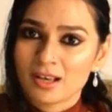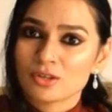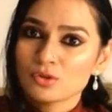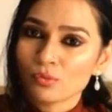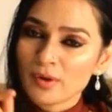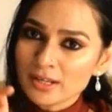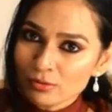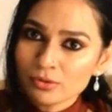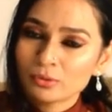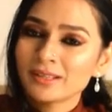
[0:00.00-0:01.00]
So when
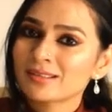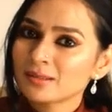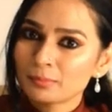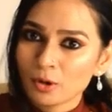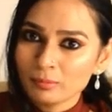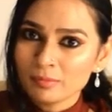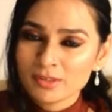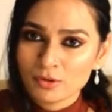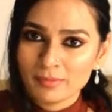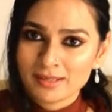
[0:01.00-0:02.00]
you know there is a problem
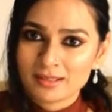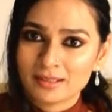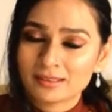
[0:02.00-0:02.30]
in your mental